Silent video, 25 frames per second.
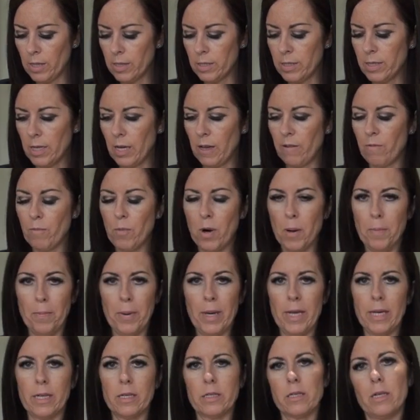Say if my
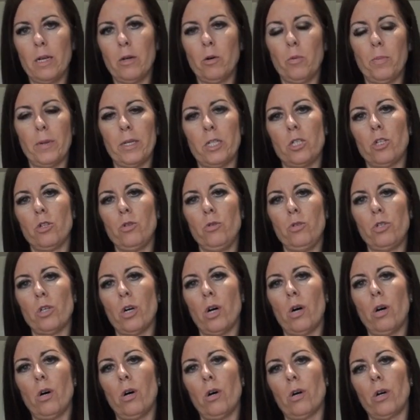pink's a little bit too
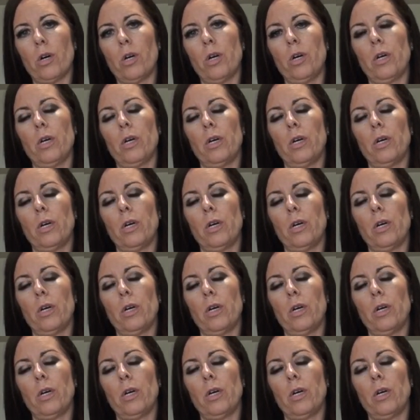dark,